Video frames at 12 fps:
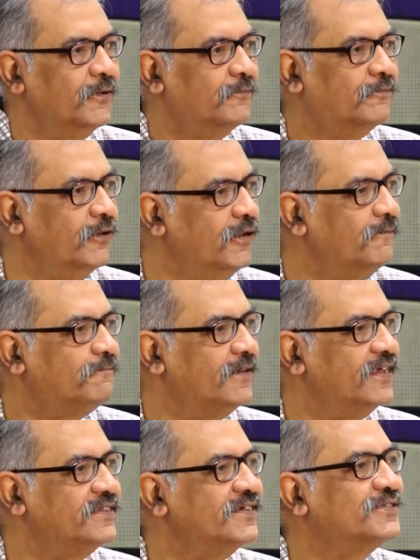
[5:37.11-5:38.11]

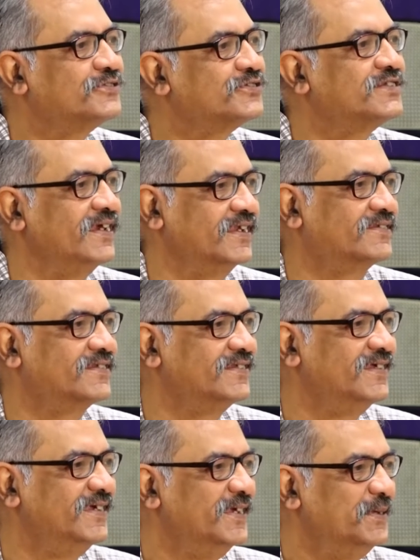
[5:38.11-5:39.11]
full-fledged state
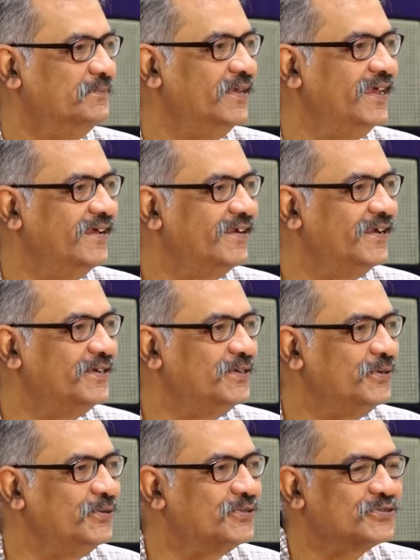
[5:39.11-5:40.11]
being
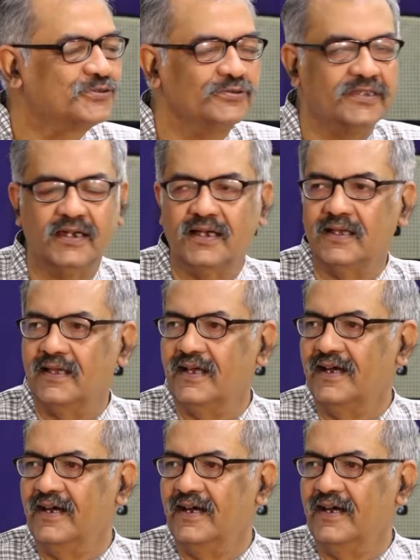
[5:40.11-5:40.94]
reduced to the